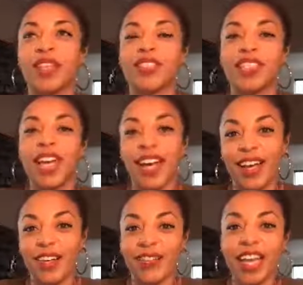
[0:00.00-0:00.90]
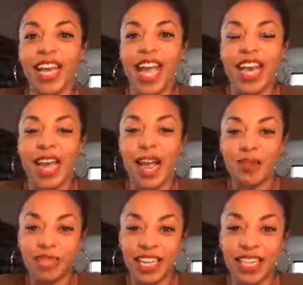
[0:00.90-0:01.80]
love and
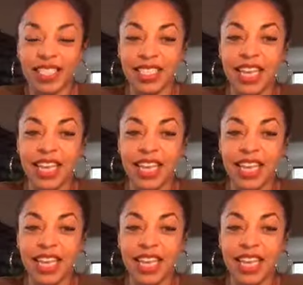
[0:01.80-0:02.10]
happiness.